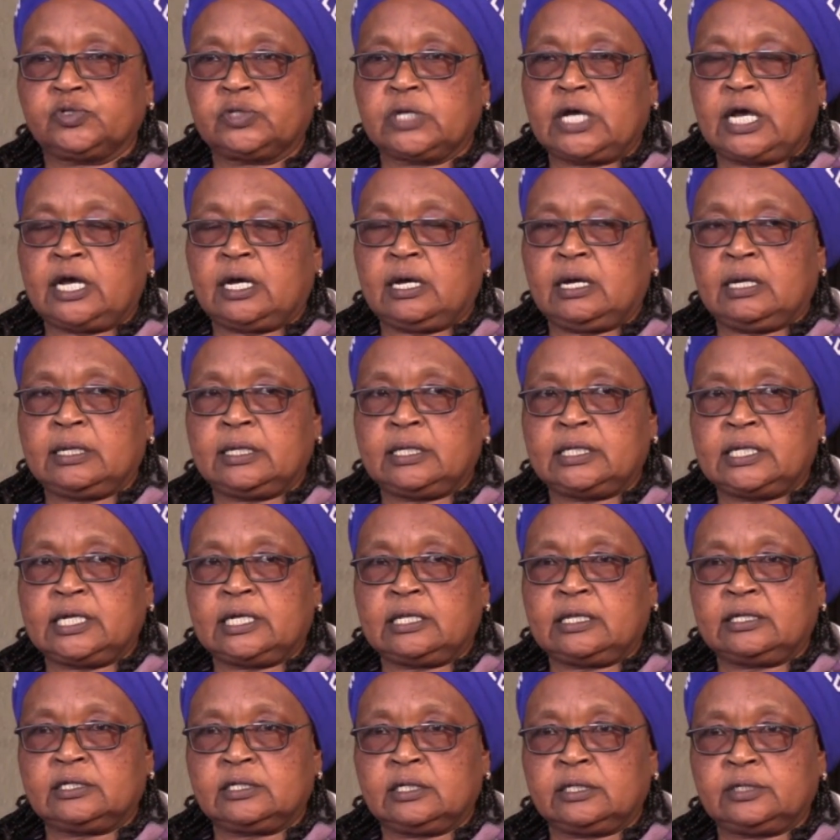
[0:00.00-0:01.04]
and
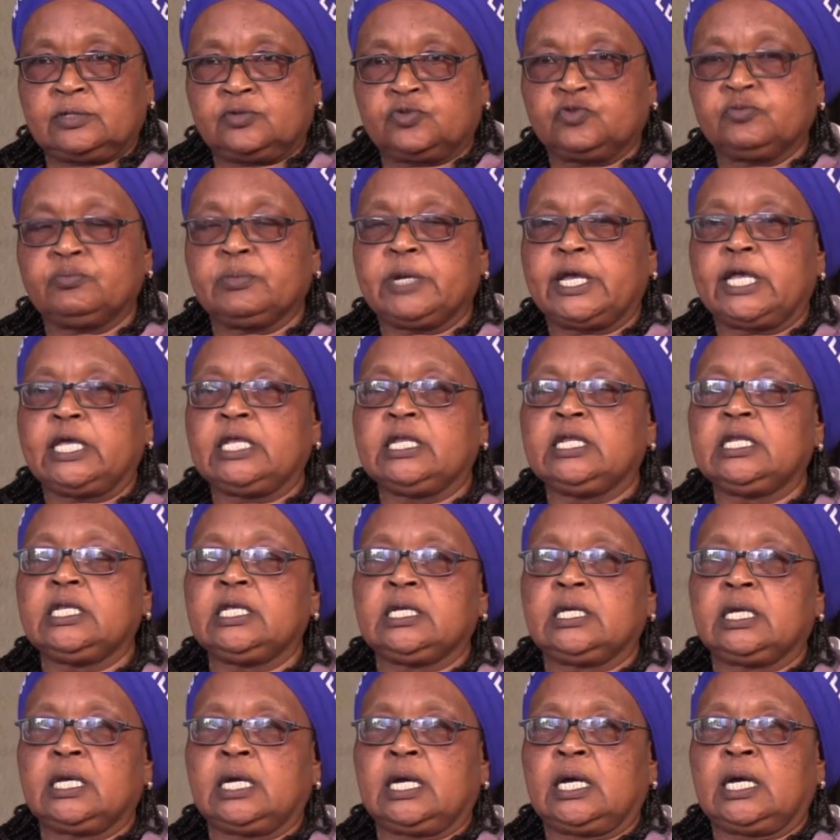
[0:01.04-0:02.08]
the
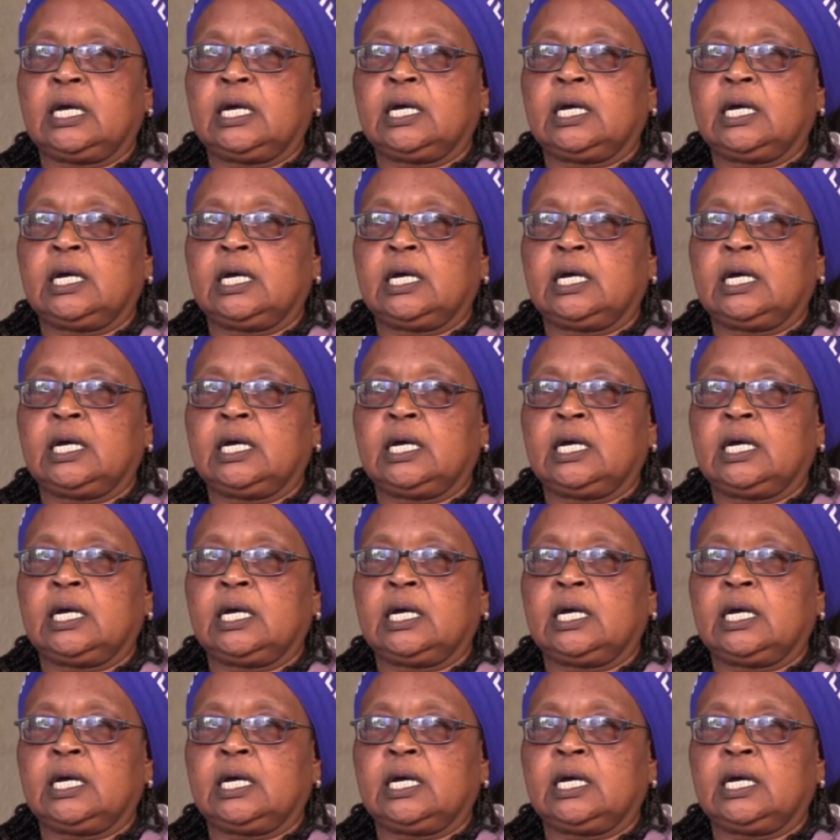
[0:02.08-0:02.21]
Tumaini